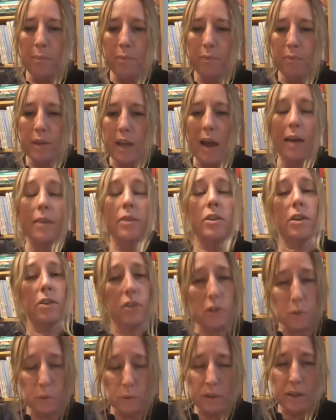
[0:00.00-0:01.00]

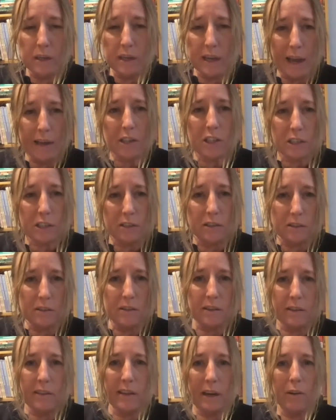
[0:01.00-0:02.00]
understood the actions
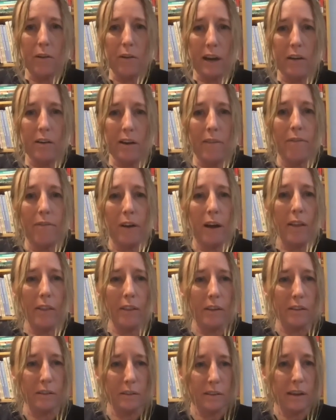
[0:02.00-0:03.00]
that their
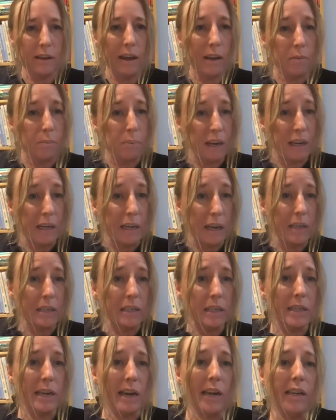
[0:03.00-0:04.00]
great-grandfathers had been
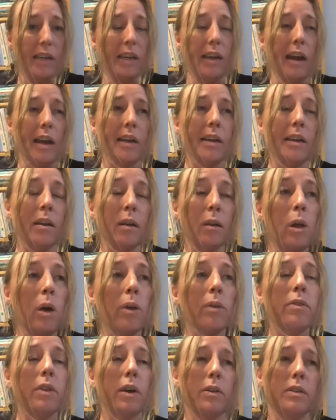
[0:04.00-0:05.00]
undertaking. And in a lot
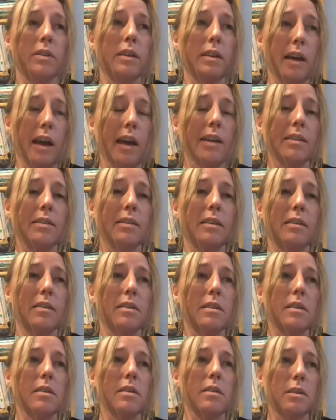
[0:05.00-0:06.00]
of those cases,
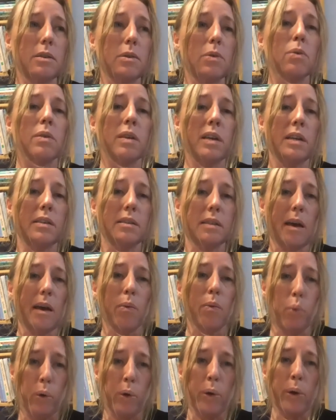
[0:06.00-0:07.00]
the stories that
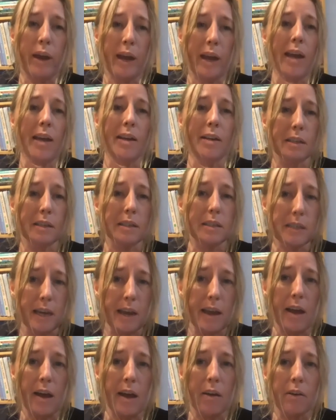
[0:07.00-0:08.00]
were handed
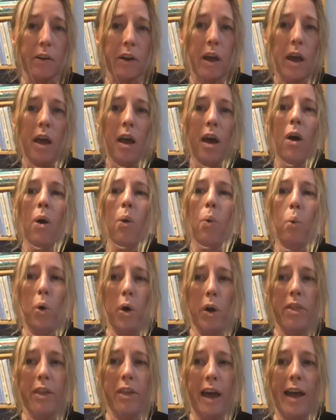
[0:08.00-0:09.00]
down
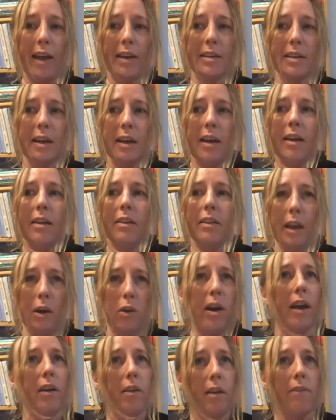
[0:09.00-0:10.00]
were that their
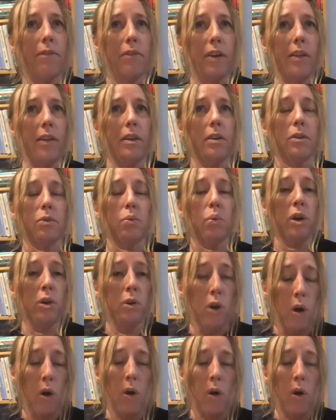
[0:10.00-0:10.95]
great-grandfathers were not